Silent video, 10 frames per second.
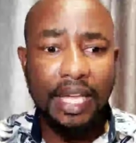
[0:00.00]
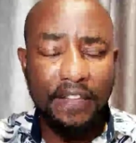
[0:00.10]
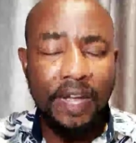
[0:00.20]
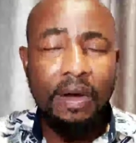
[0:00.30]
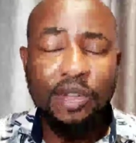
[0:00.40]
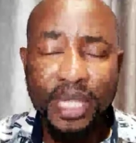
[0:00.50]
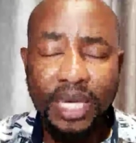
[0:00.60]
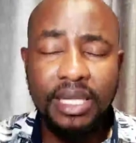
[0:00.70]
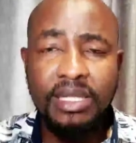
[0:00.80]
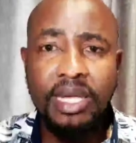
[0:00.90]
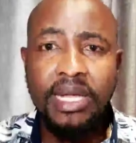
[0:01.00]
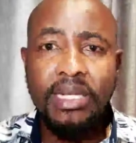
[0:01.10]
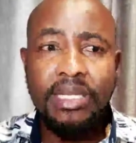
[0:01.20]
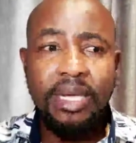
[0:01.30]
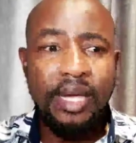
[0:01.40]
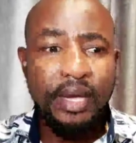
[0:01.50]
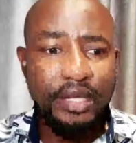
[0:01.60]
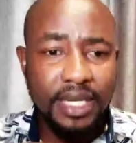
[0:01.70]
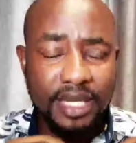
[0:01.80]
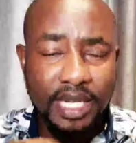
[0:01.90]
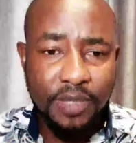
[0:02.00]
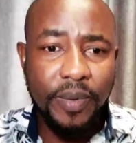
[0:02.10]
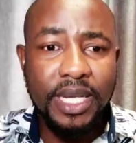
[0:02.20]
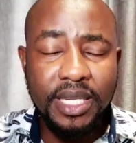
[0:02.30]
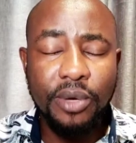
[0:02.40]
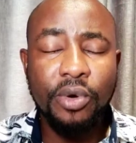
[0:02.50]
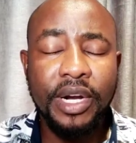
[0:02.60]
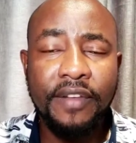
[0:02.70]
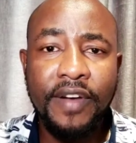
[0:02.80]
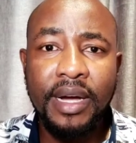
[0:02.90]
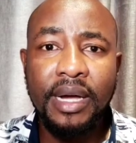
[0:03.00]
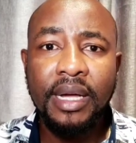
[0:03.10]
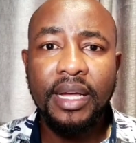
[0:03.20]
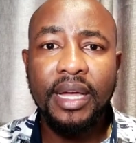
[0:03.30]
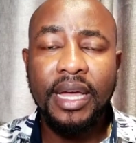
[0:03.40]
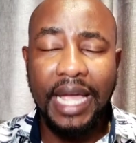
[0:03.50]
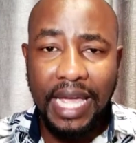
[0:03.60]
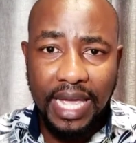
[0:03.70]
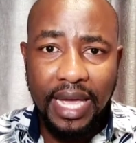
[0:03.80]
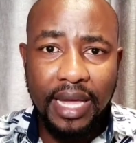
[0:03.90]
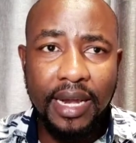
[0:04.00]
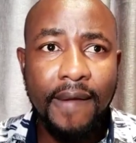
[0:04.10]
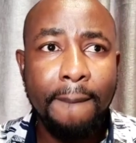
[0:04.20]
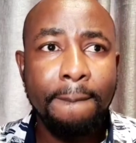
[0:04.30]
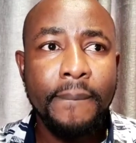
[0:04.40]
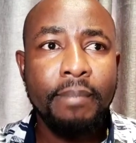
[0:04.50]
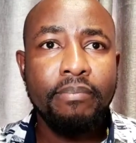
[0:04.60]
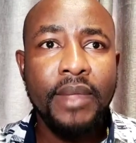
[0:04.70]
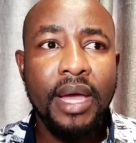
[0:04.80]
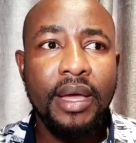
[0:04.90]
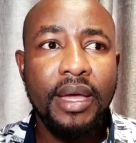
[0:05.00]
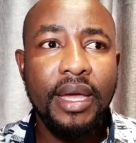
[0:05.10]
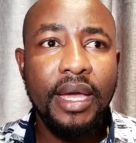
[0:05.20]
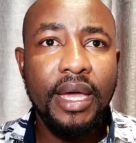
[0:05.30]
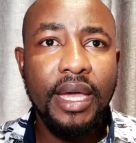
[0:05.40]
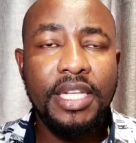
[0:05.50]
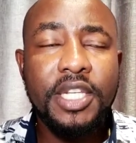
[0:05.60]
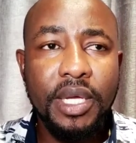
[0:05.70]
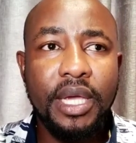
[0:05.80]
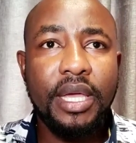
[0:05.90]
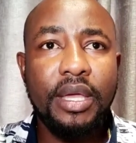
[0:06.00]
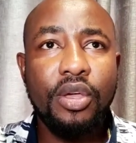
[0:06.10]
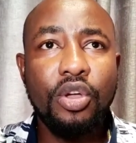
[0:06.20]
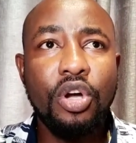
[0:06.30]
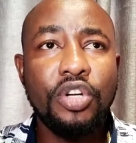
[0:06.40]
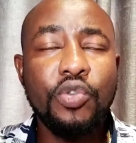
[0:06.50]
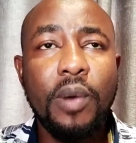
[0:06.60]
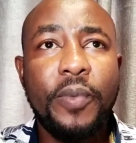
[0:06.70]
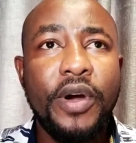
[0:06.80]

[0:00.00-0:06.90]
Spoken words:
giving out things and just dispersing whatever he had, it got to a